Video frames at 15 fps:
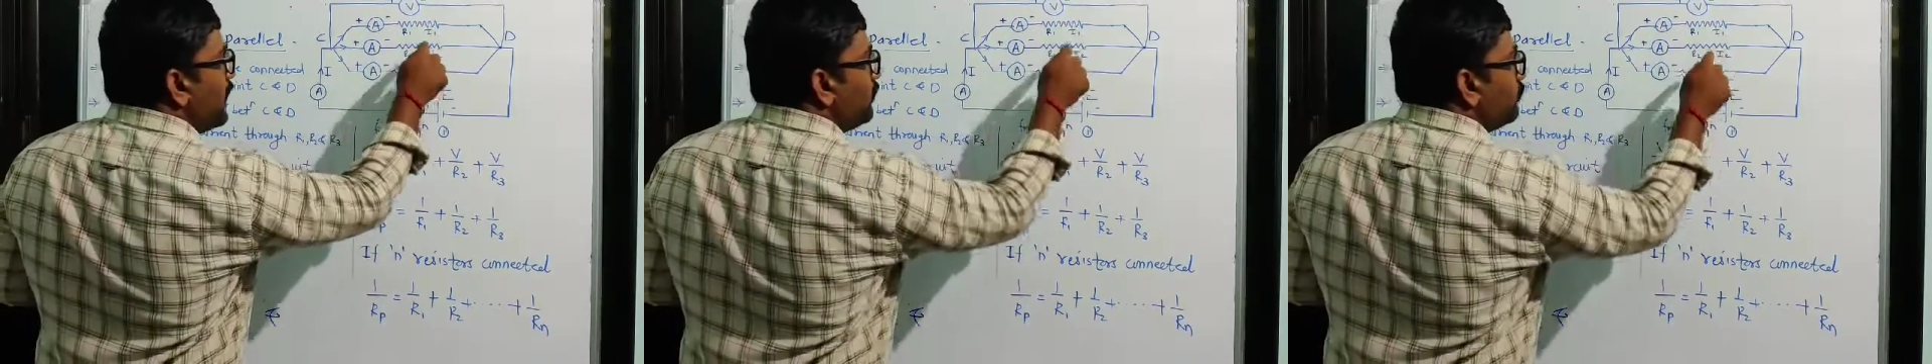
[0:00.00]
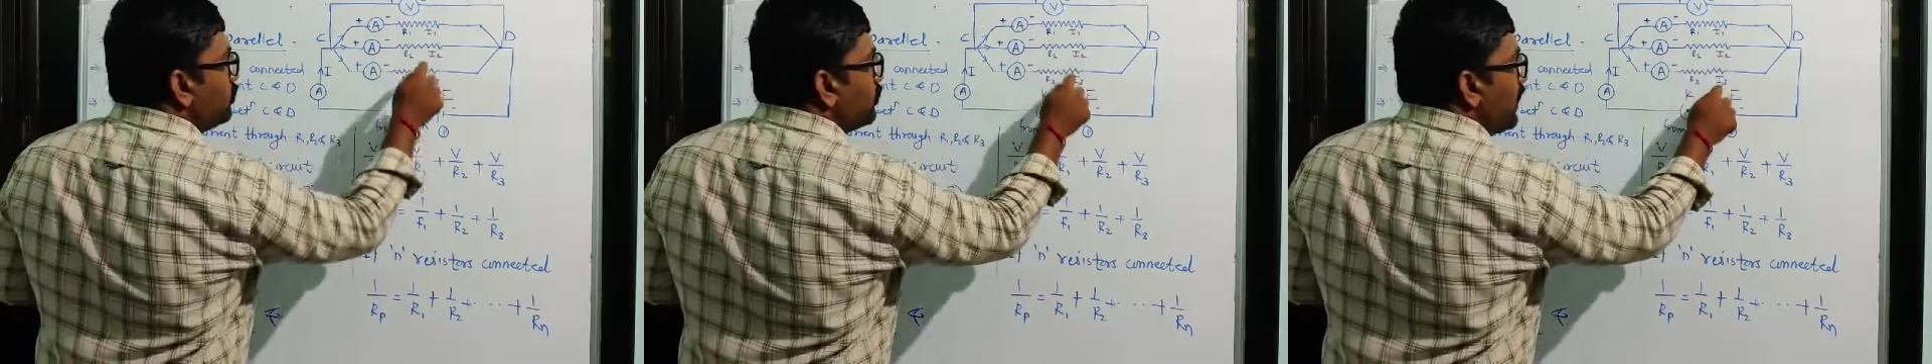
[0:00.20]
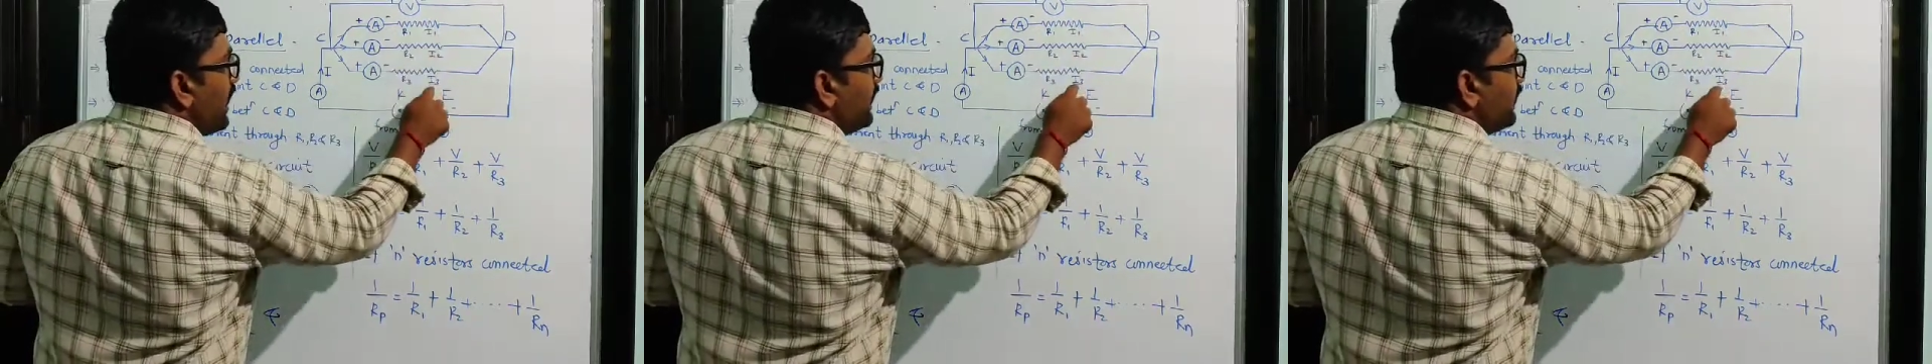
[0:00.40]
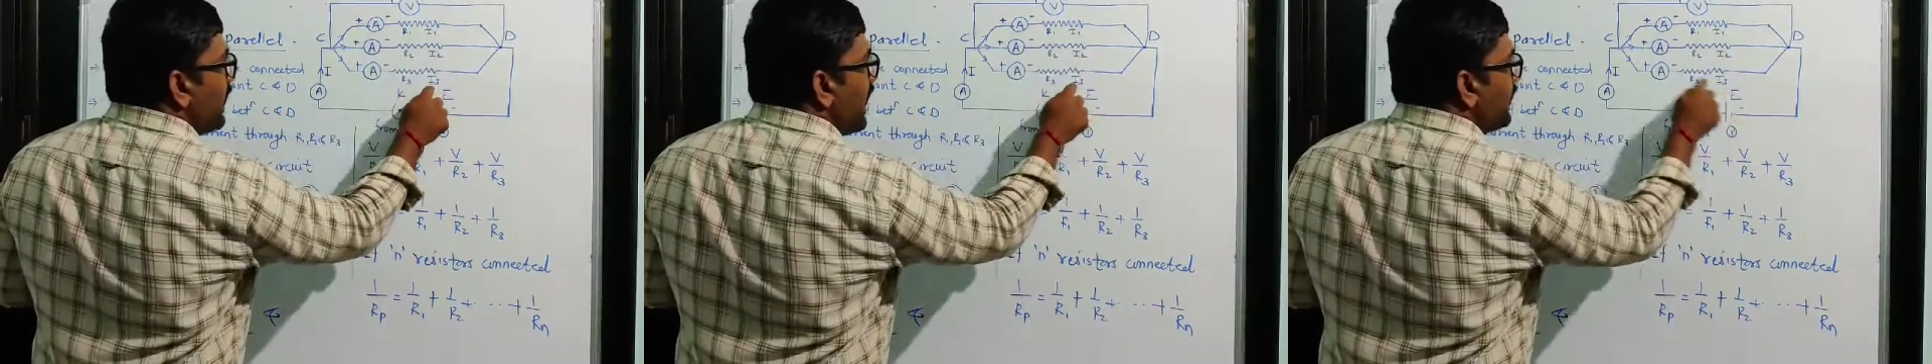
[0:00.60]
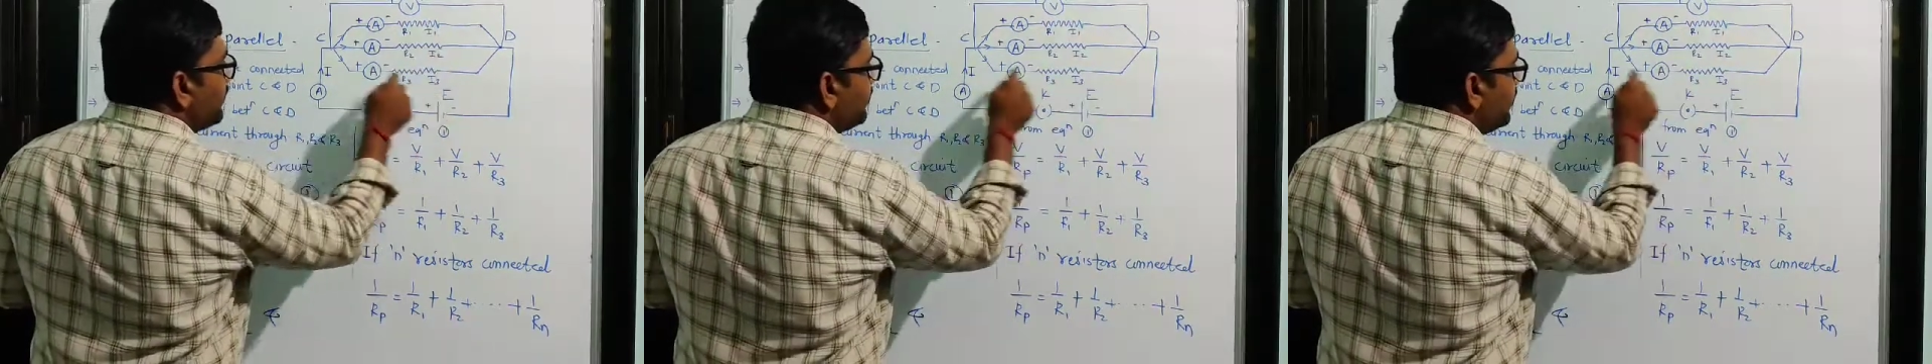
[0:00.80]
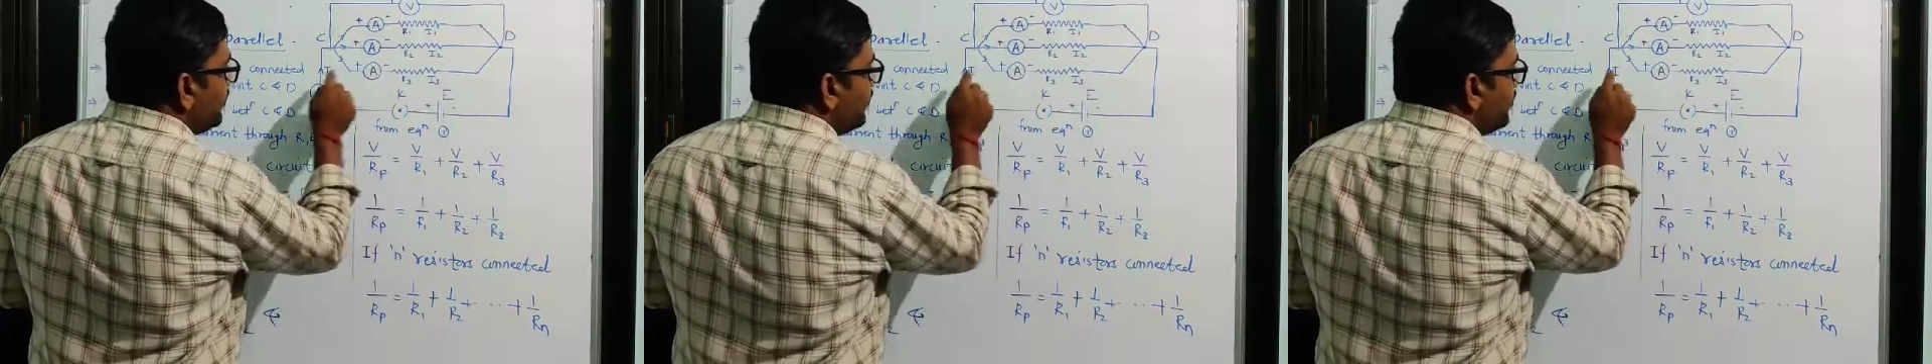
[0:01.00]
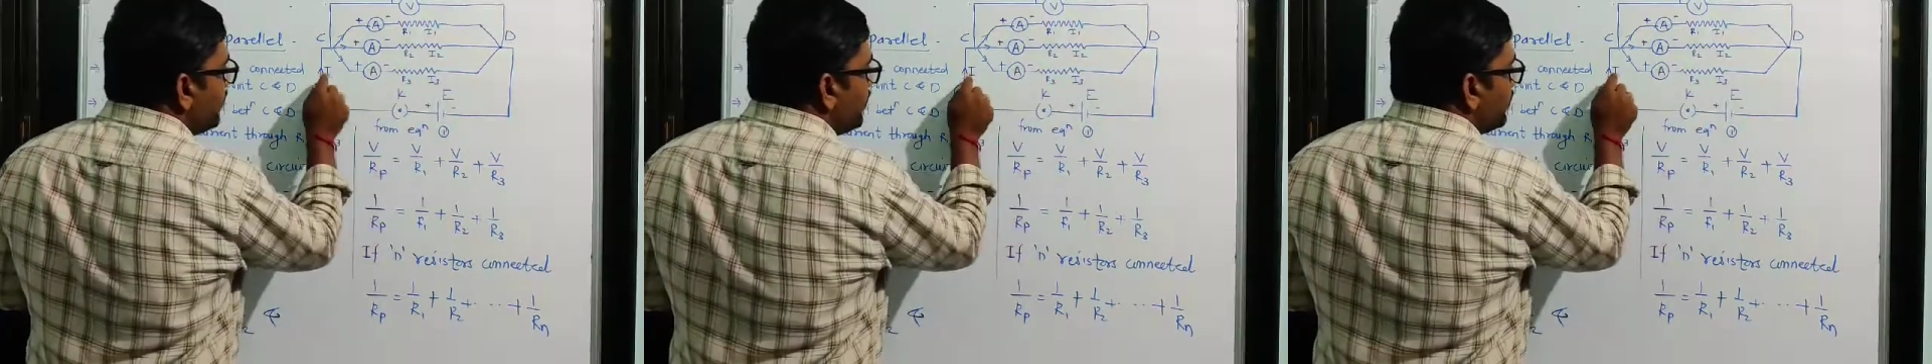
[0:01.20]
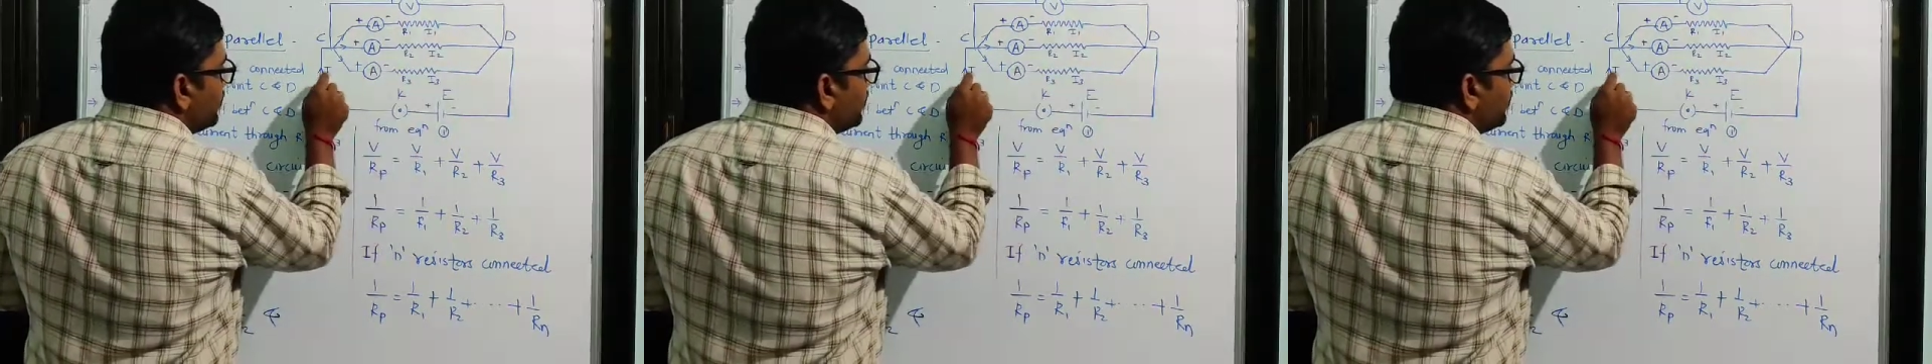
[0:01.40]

I2 and I3,